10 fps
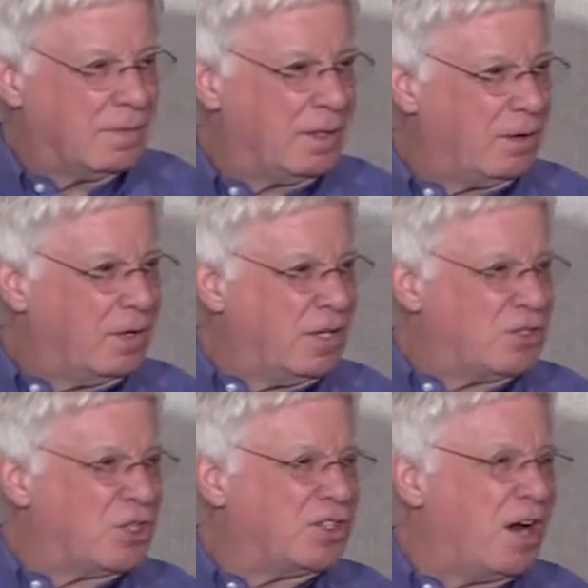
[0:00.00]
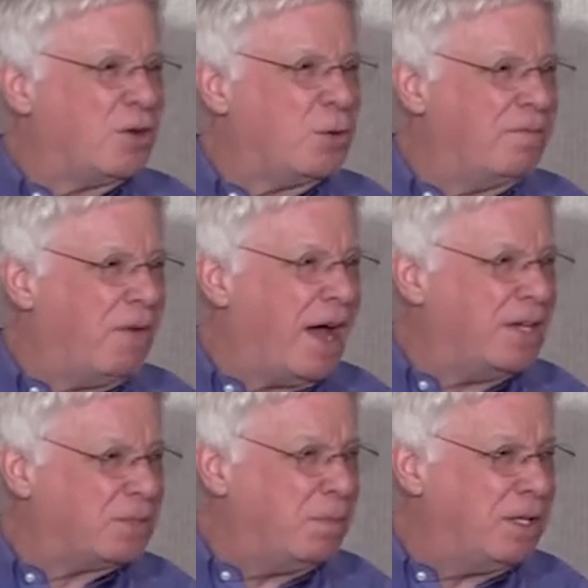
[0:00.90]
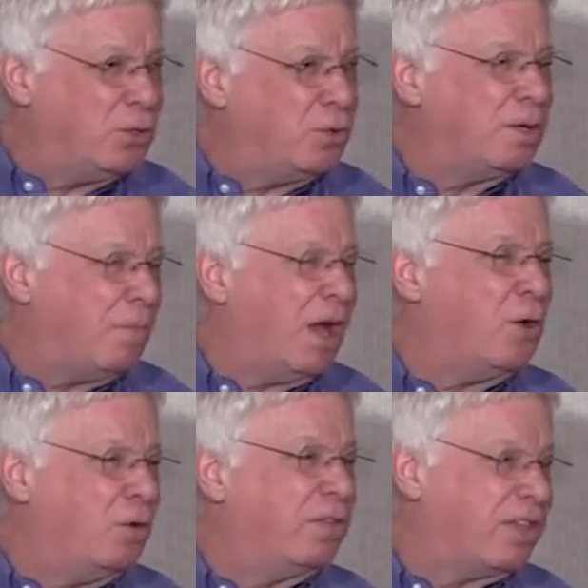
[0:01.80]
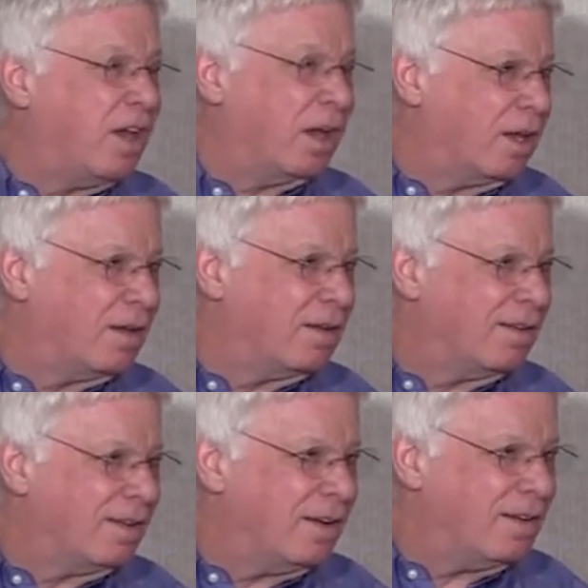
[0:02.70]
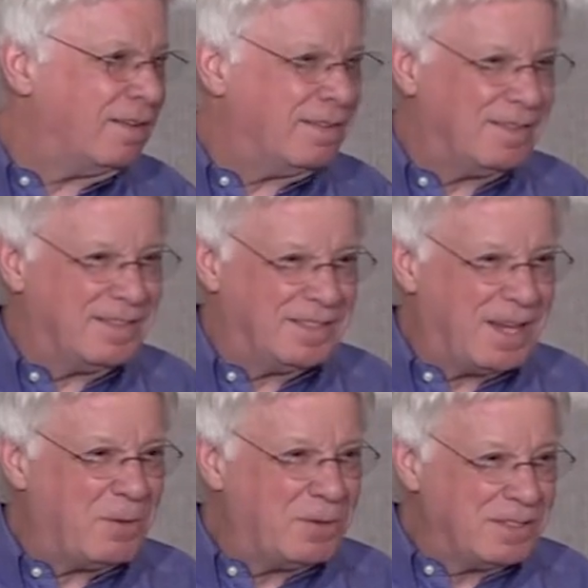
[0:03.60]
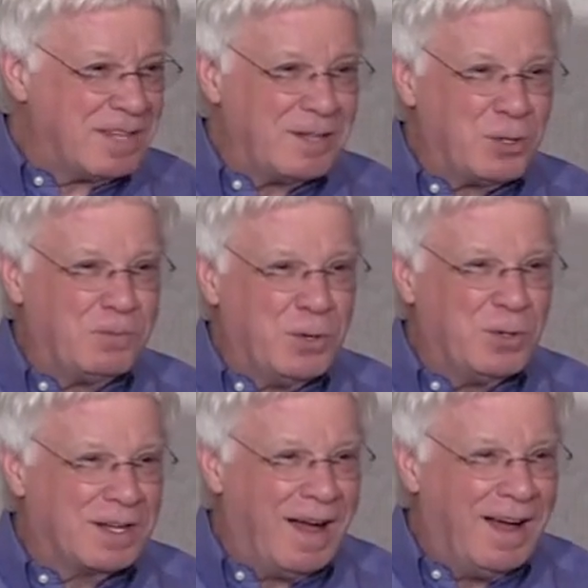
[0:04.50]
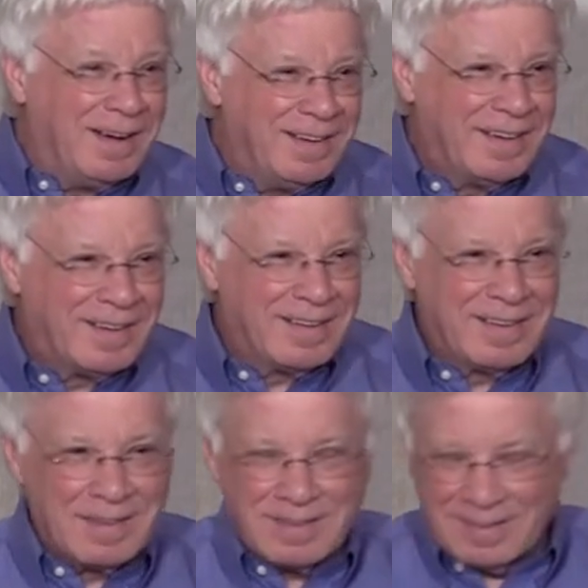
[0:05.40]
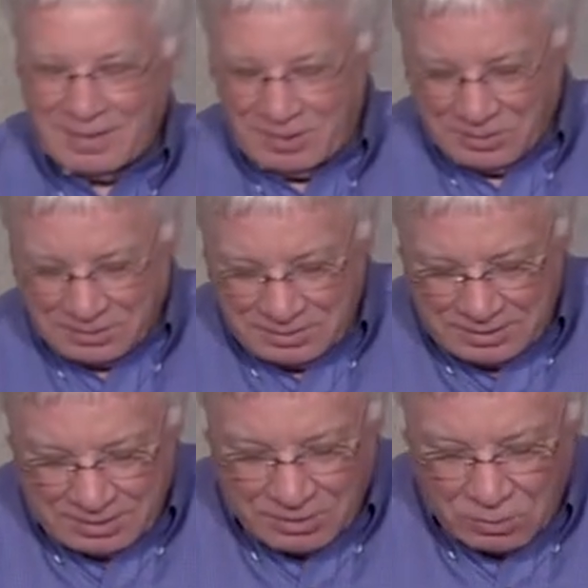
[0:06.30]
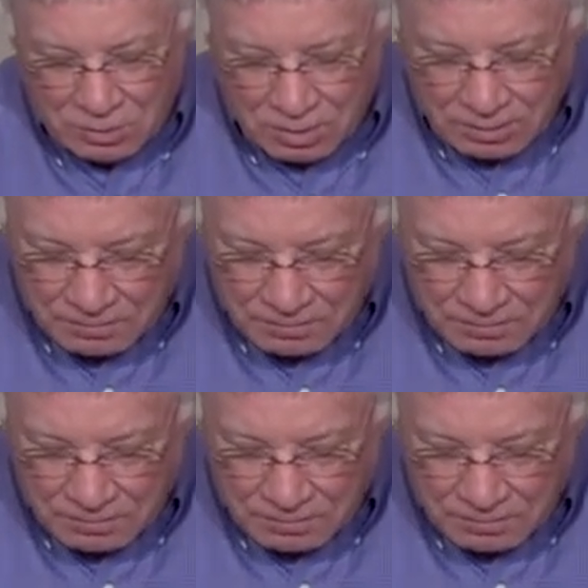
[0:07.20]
Like he's just there to advise me doing my own thing. Is that what is that your view of God? Oh, dear Lord.